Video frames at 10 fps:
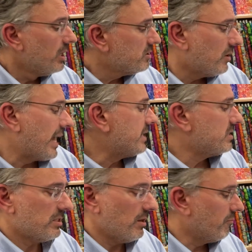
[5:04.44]
So
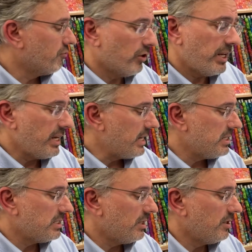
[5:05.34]
that's pretty
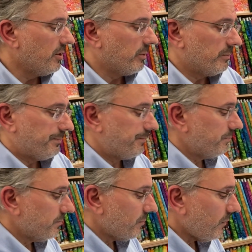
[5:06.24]
easy to do.
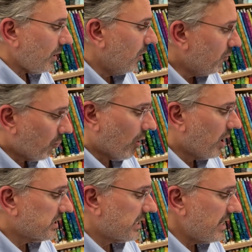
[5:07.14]
We're all
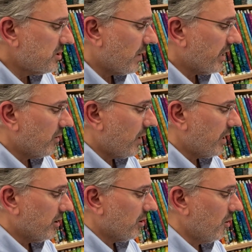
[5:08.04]
set, so I can go ahead
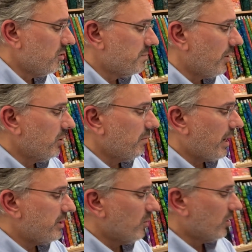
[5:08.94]
and close both my
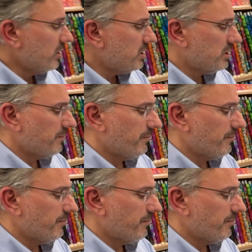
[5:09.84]
doors.